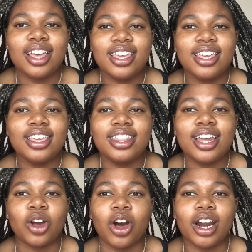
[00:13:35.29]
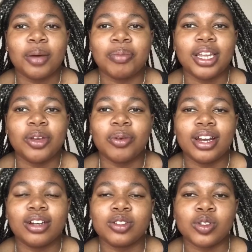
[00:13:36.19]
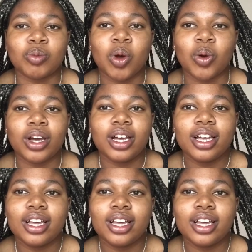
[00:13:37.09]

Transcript: he then got up and he went out to smoke.